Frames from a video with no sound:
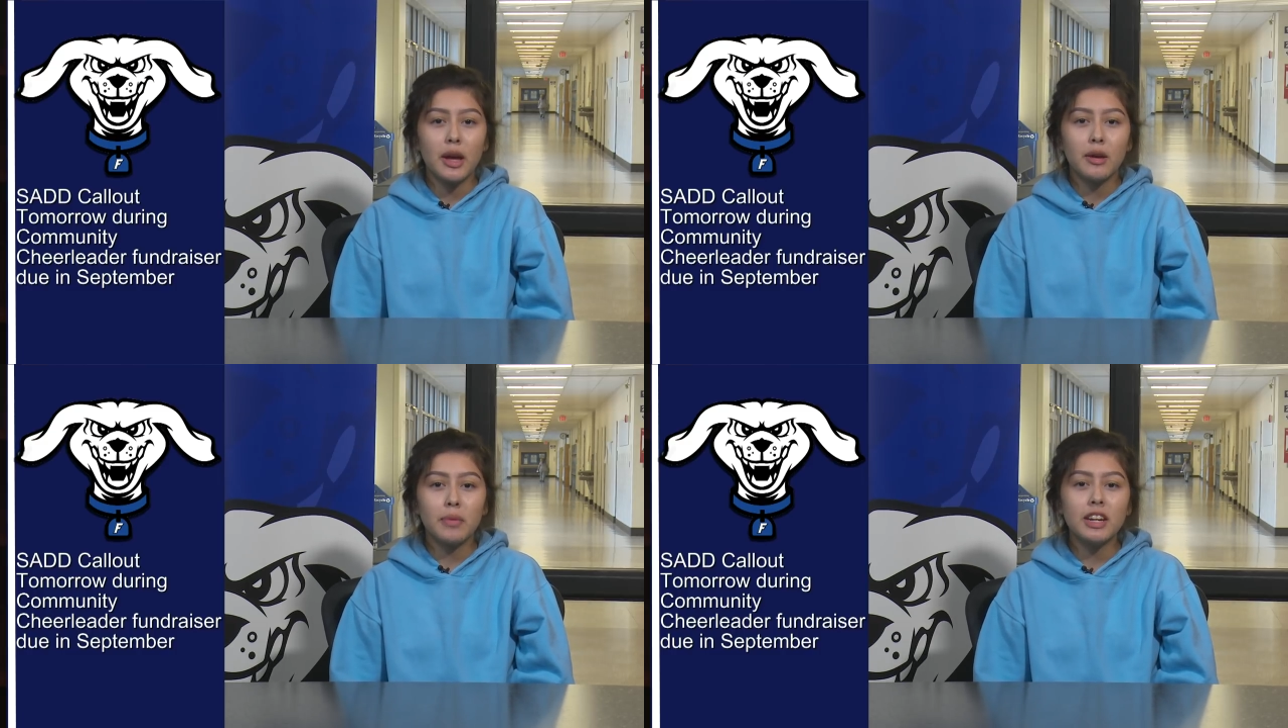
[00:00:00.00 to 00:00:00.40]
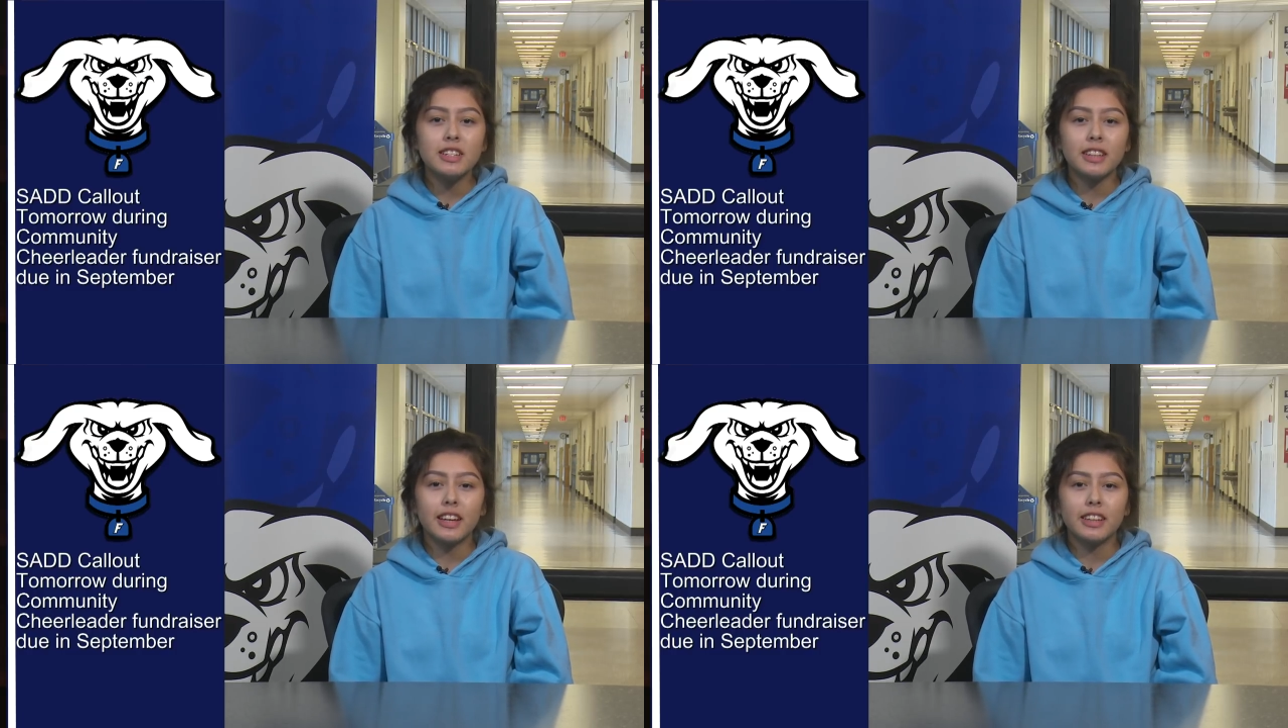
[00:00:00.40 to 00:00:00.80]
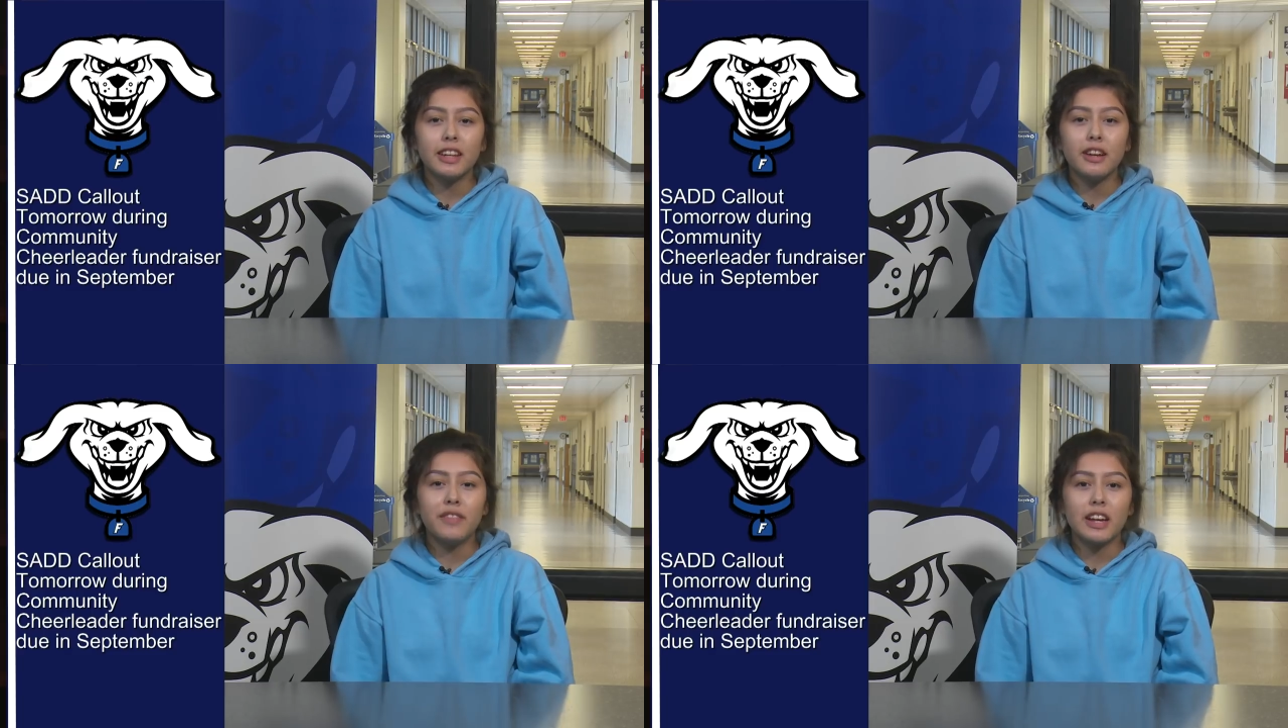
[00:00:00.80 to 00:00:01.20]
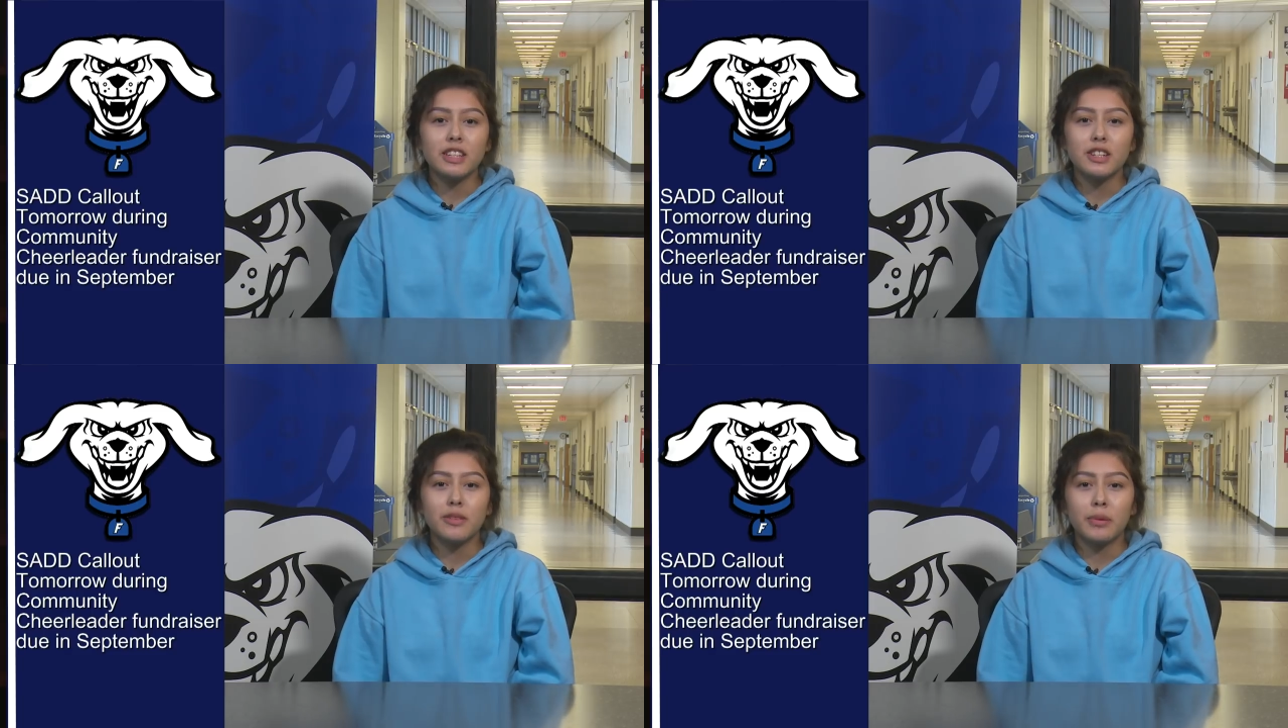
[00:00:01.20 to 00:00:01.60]
Money is collected in advance
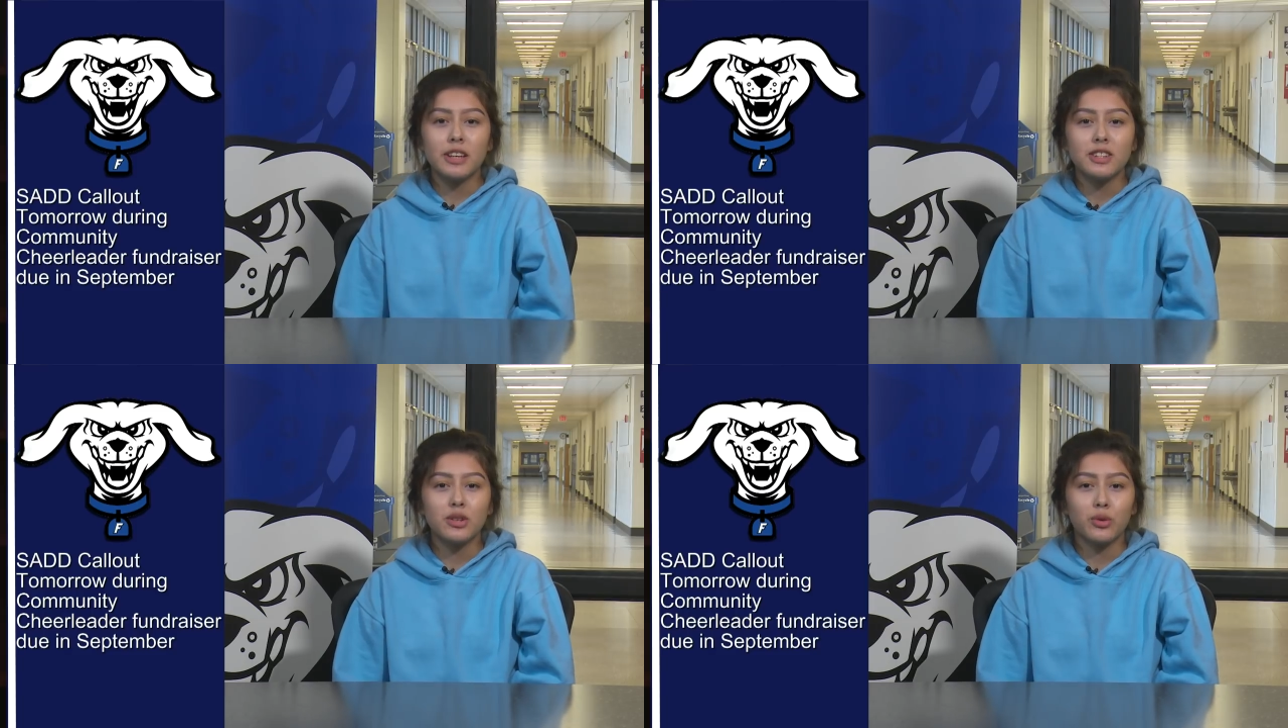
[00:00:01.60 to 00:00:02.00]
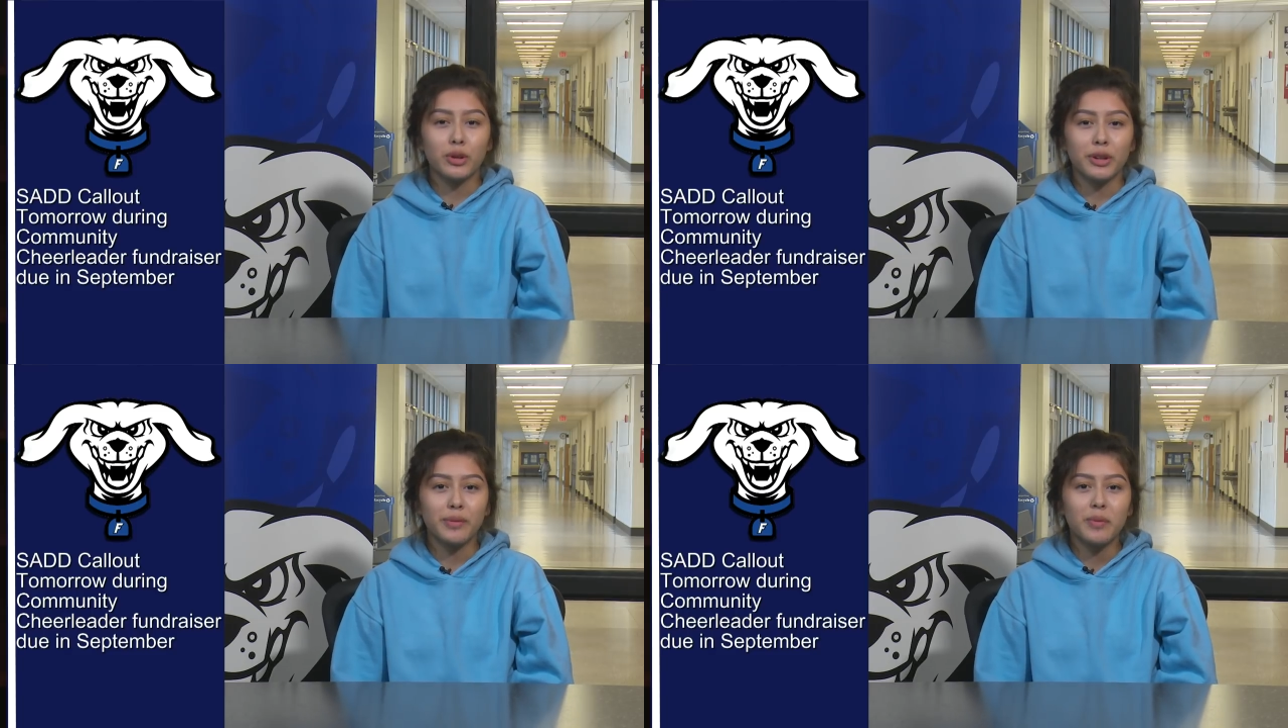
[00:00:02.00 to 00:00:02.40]
of placing your order.